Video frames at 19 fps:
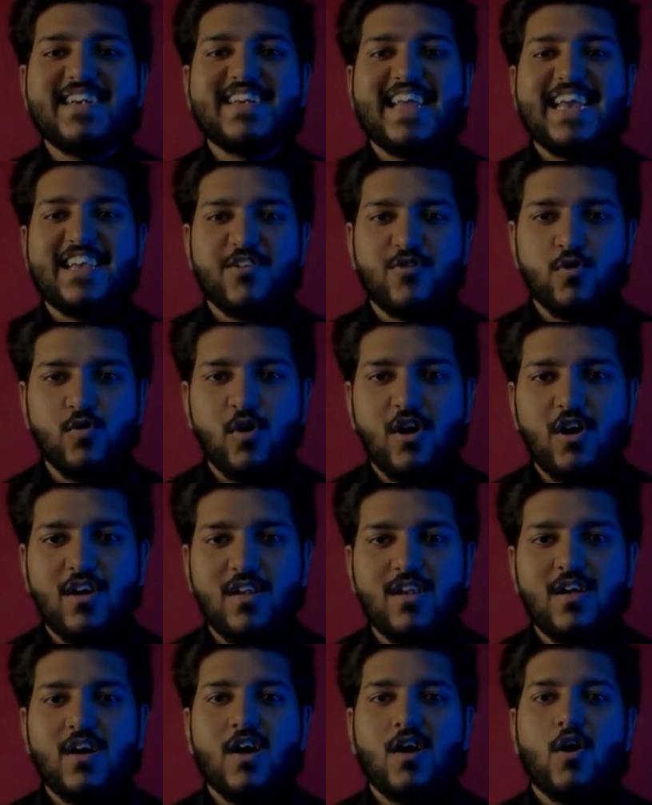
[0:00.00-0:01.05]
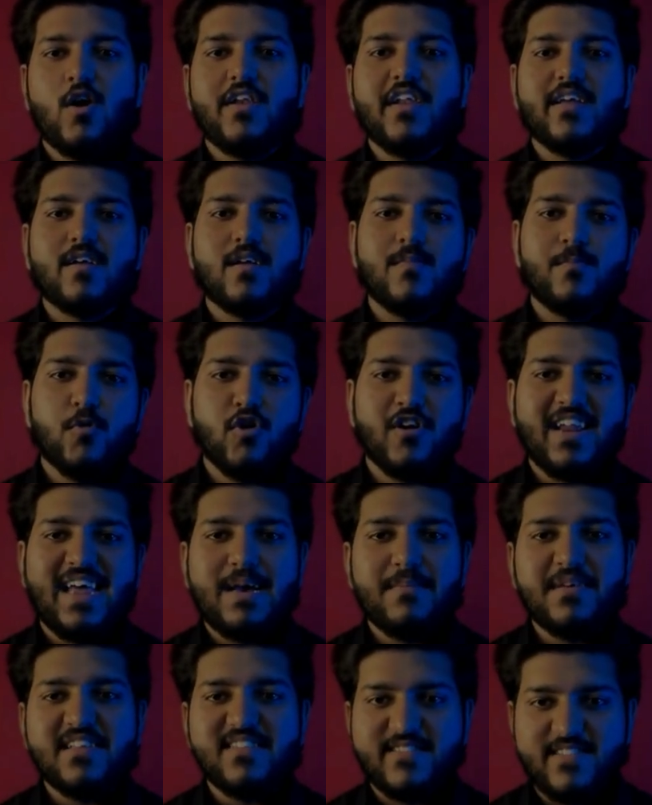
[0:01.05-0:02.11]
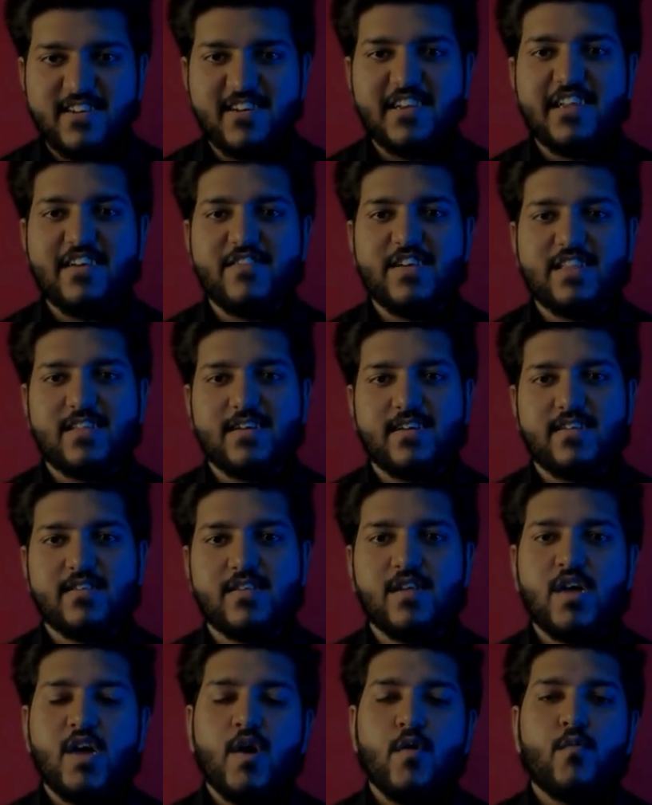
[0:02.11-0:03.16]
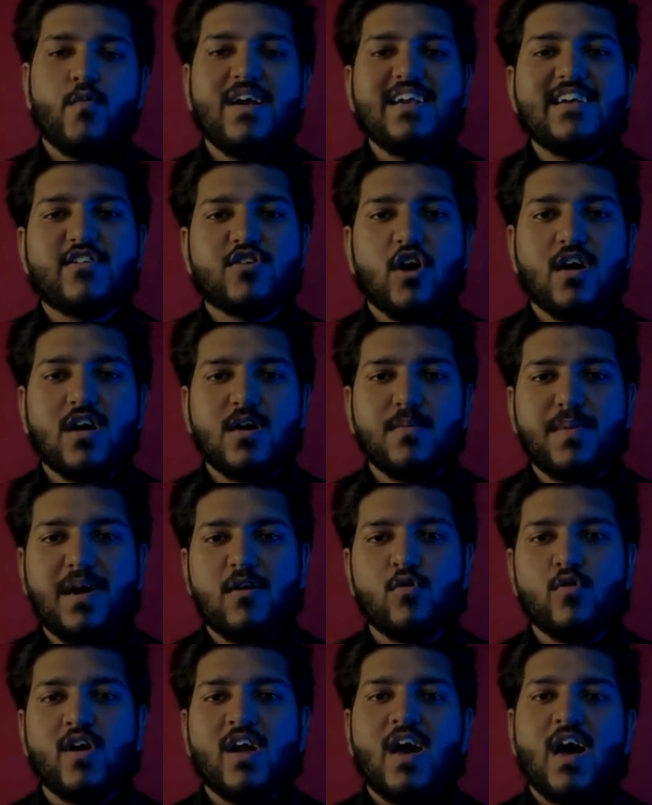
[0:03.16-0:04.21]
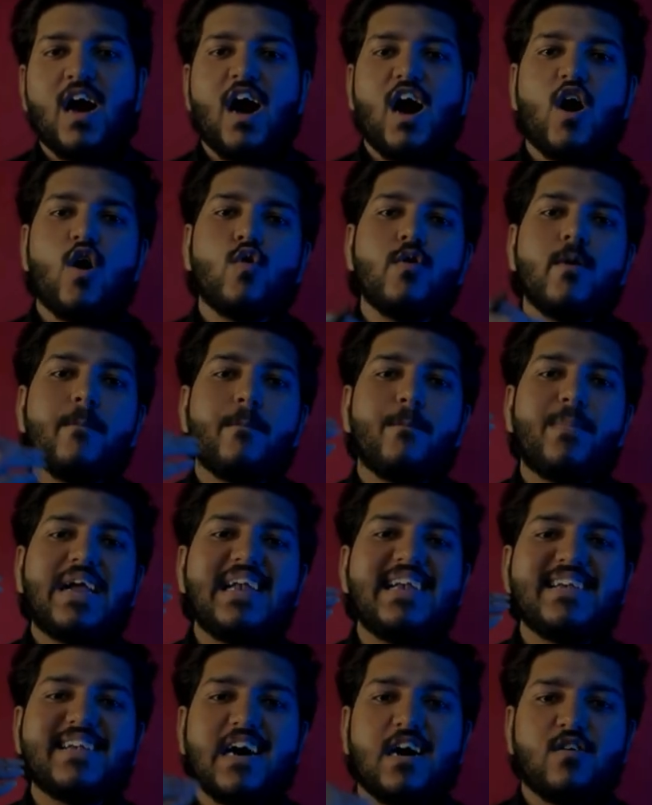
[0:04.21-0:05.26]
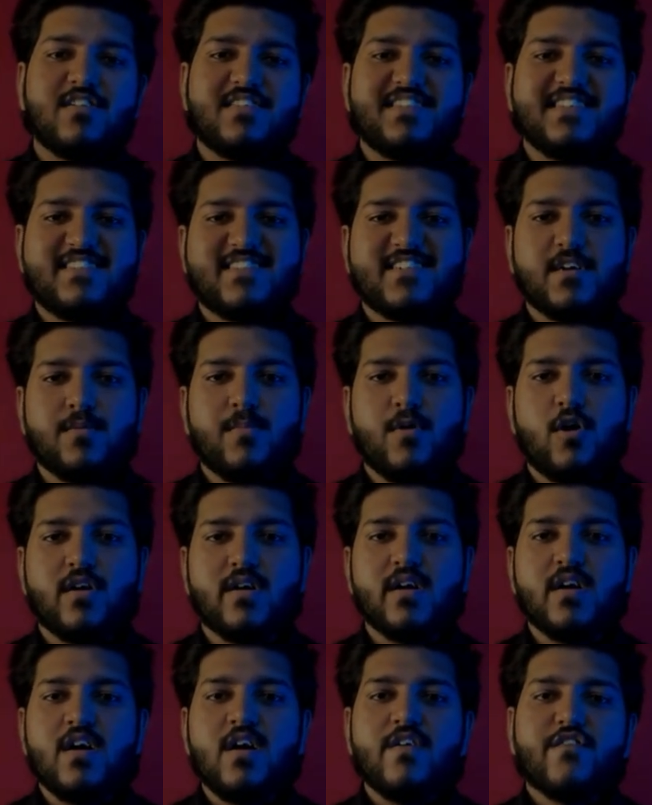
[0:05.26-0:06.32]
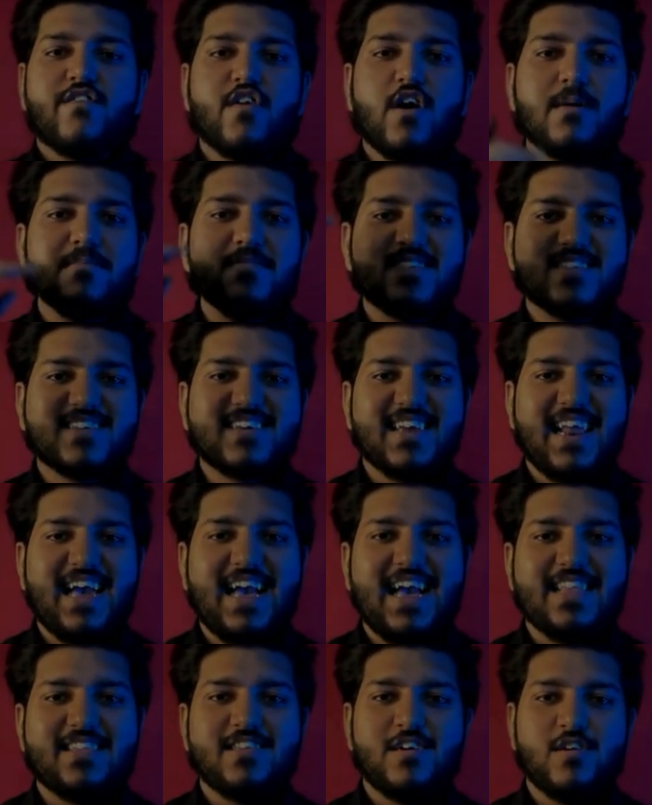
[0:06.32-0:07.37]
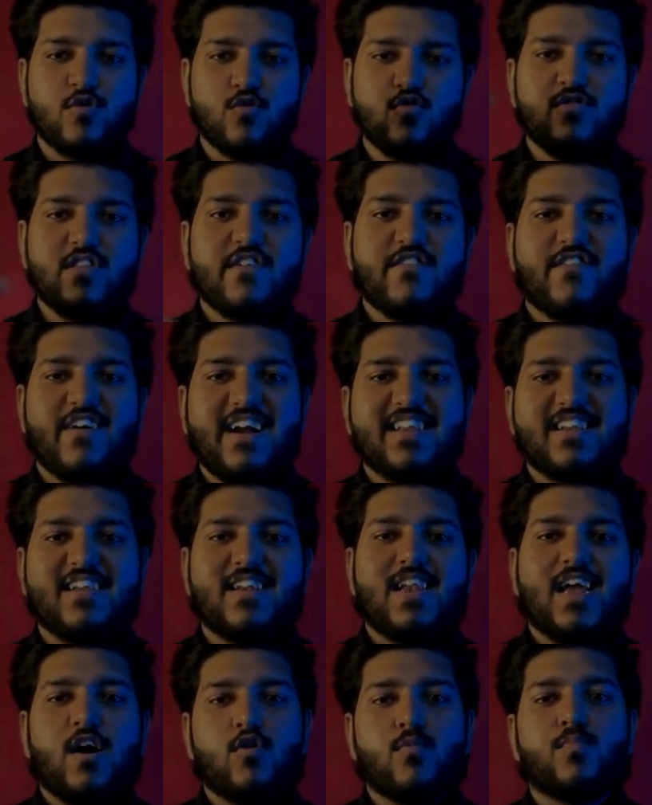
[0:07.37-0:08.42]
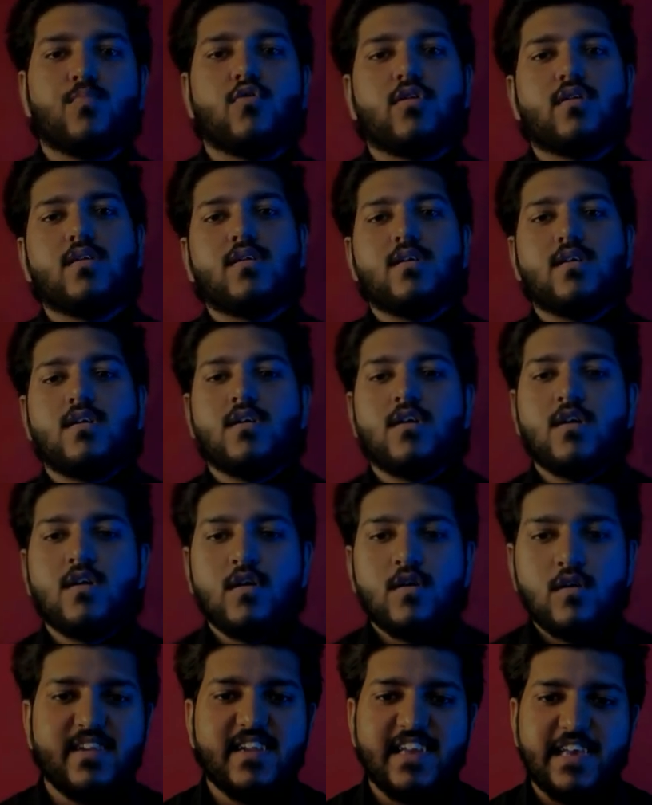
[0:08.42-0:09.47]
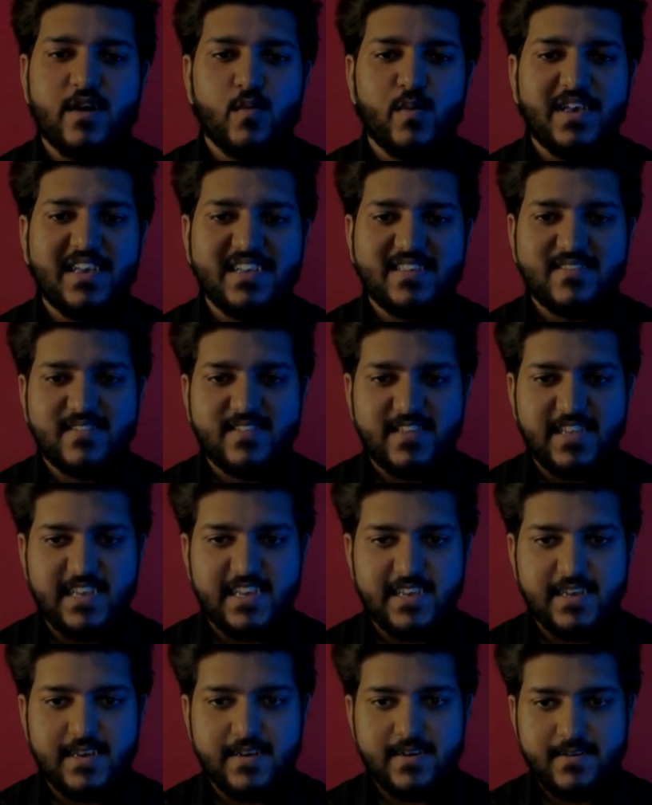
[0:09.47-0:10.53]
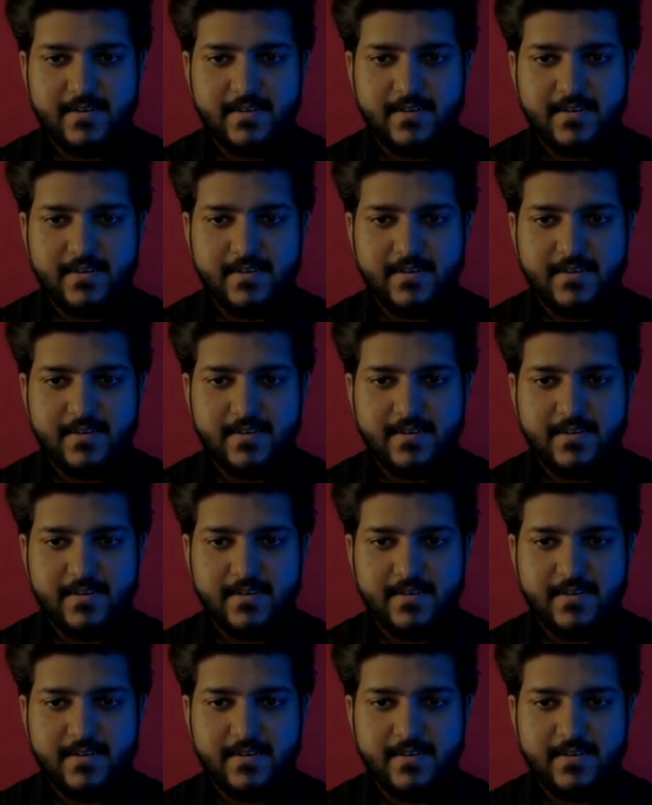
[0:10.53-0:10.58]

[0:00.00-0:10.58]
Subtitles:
take you all on a programming journey with us. We'll talk about how we built our GestureBot from scratch to the final output. Here we can see